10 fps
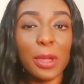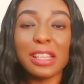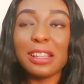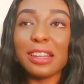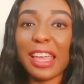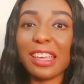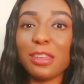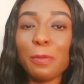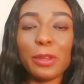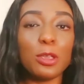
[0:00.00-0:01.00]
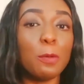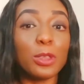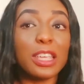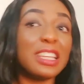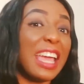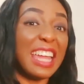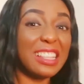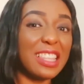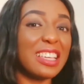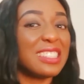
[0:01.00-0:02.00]
like people think that
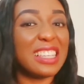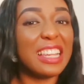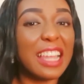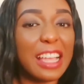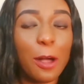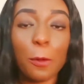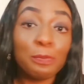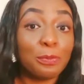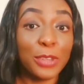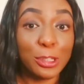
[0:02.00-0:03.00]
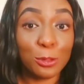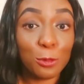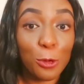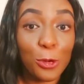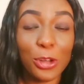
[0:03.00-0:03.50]
anything is illegal, is wrong.